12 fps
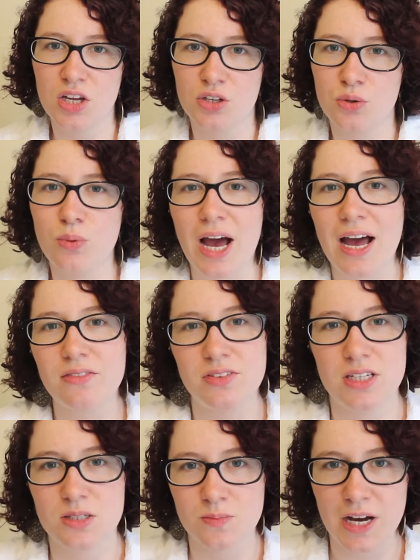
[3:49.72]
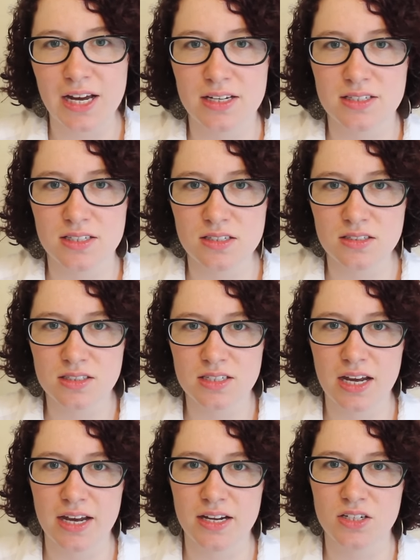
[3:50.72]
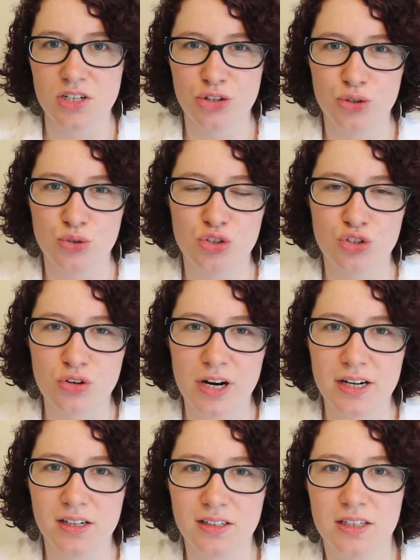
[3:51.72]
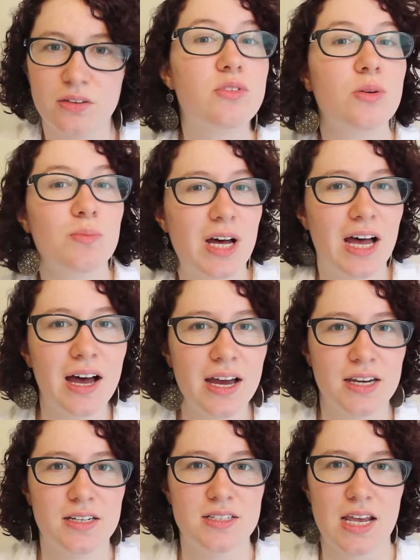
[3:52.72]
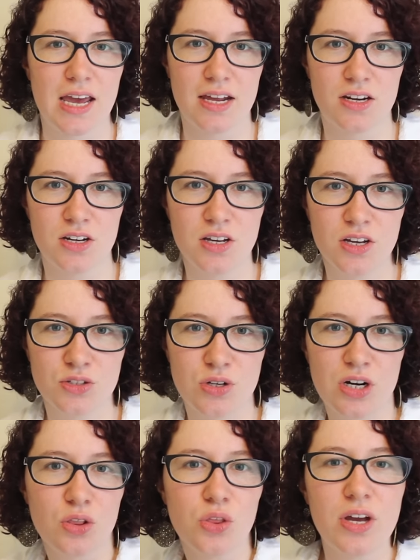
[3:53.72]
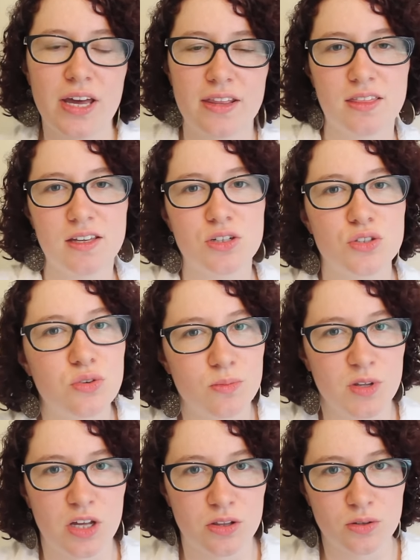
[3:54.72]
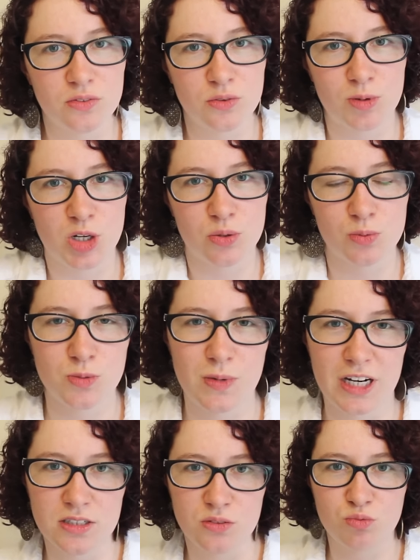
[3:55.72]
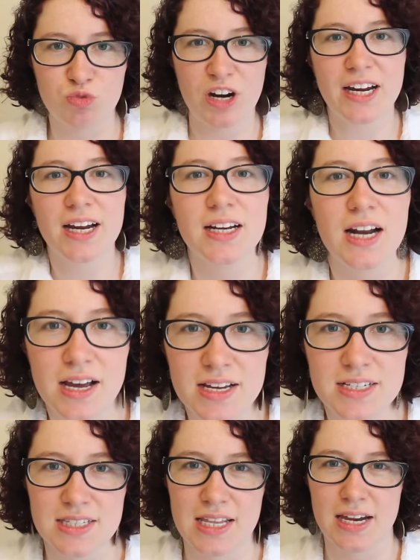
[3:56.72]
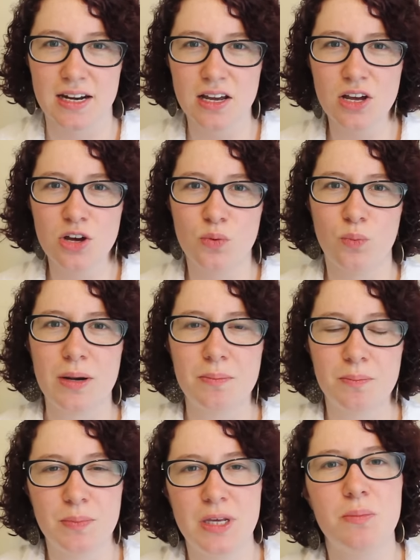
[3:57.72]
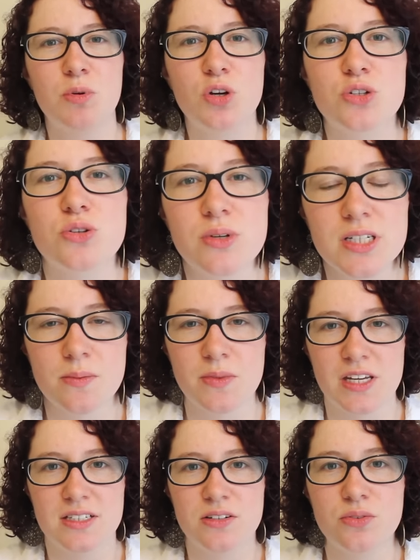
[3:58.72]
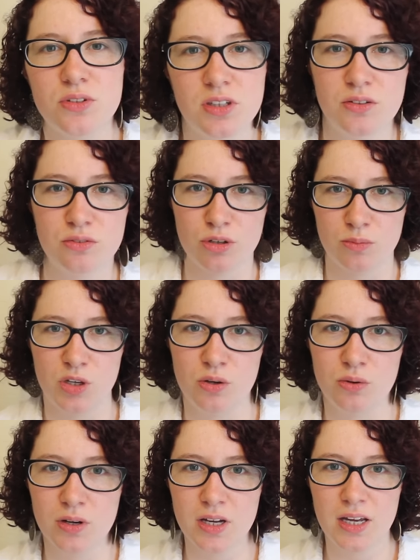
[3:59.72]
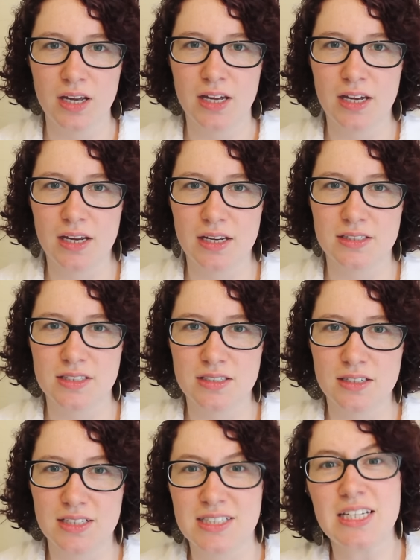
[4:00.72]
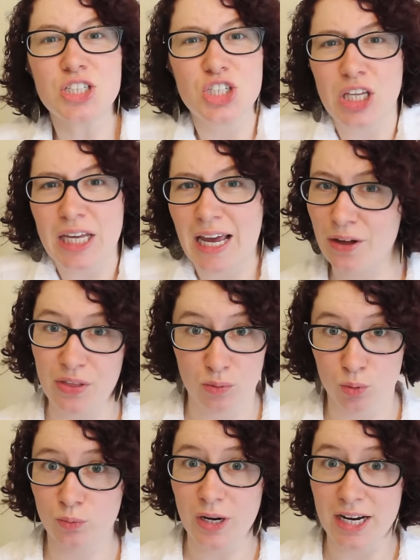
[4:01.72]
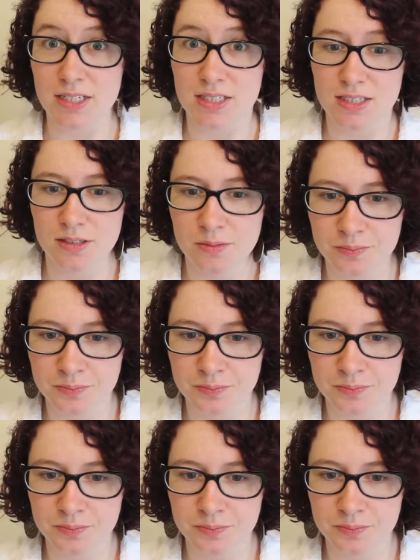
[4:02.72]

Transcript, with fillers: you have these biases and you should try to leave them behind and try to look at things from the other from another perspective. Recognize that when people are doing something differently from you. It's essentially how they were raised.